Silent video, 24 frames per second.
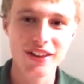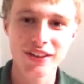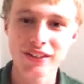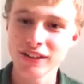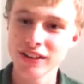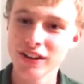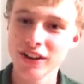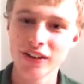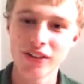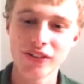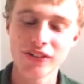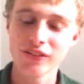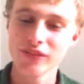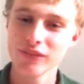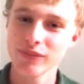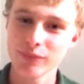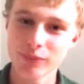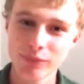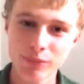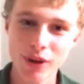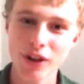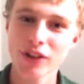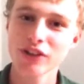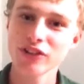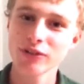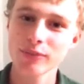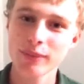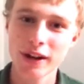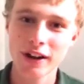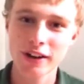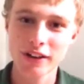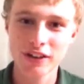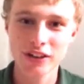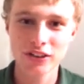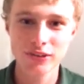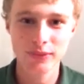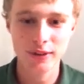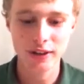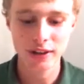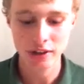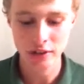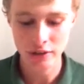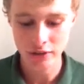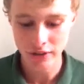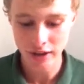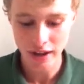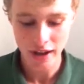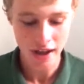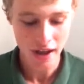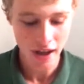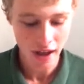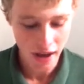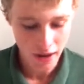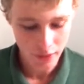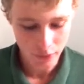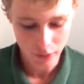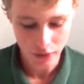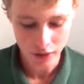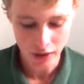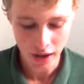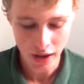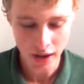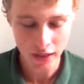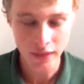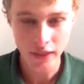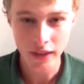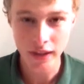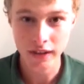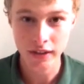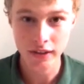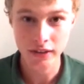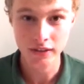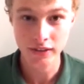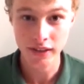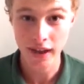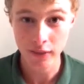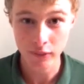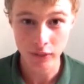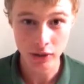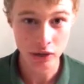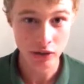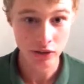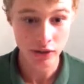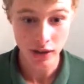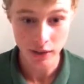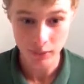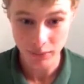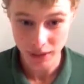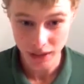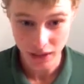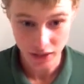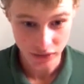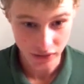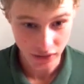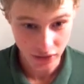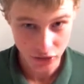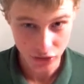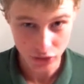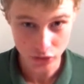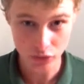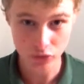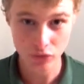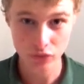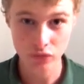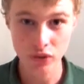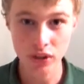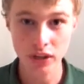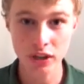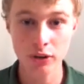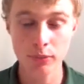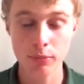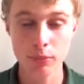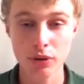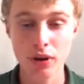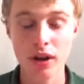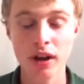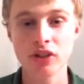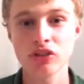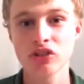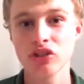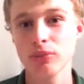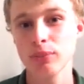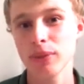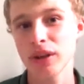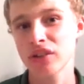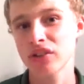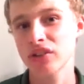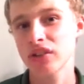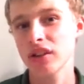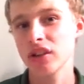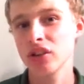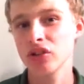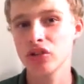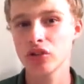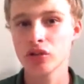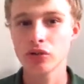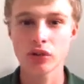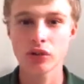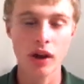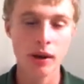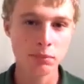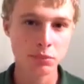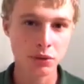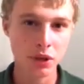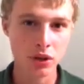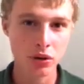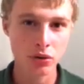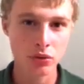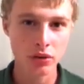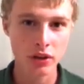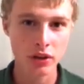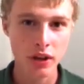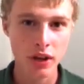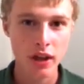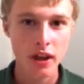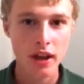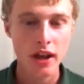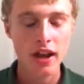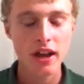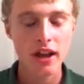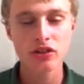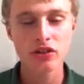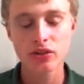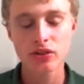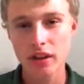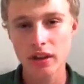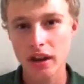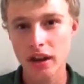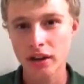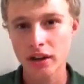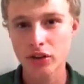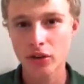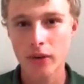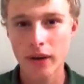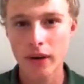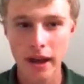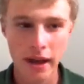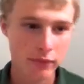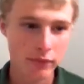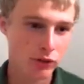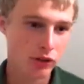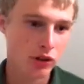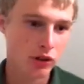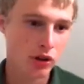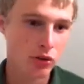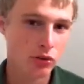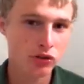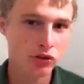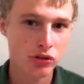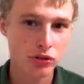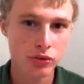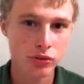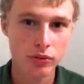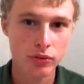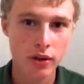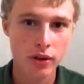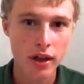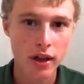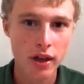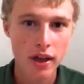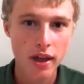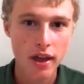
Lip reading: you know, a bunch of Americans want internet. I like to have internet because I do video production. It makes it easier to upload, and so that I don't have to go to